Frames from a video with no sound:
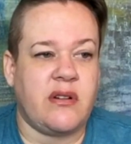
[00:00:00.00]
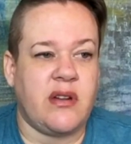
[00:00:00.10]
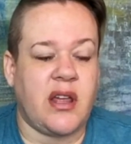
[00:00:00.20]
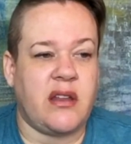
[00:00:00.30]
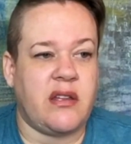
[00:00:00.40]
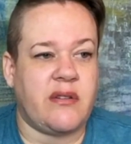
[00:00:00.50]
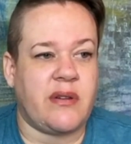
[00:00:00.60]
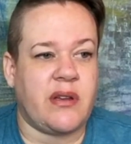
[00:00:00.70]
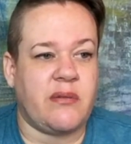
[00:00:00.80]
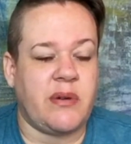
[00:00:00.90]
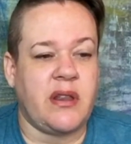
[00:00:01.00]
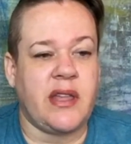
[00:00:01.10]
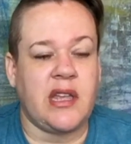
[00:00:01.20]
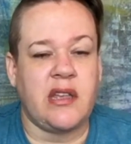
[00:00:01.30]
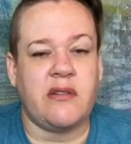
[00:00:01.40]
not a year ago, but
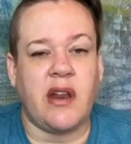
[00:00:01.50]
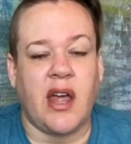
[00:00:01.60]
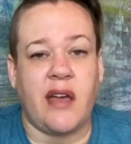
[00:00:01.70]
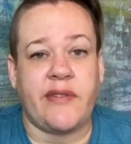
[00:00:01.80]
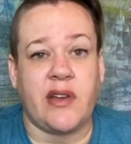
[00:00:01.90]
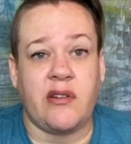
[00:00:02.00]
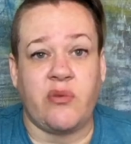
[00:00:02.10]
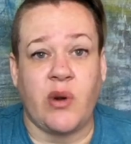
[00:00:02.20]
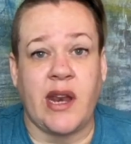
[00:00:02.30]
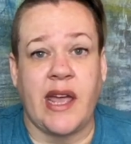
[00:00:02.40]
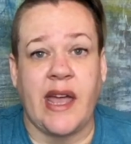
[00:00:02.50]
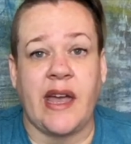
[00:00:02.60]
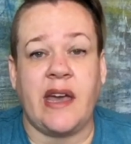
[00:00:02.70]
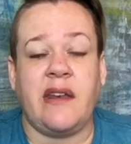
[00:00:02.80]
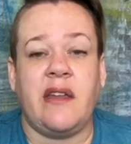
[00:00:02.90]
like a year and a half ago, of what I
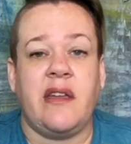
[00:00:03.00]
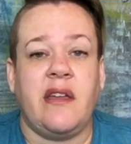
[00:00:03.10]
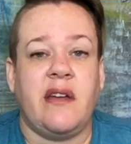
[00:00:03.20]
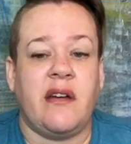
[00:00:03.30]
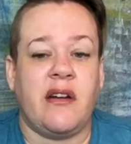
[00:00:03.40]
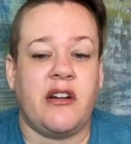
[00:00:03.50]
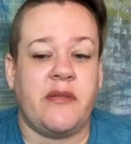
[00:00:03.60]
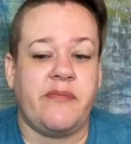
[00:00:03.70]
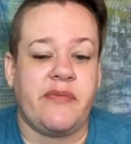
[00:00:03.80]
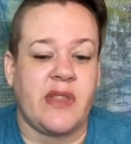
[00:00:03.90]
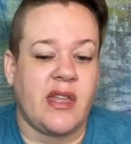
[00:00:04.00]
had, um,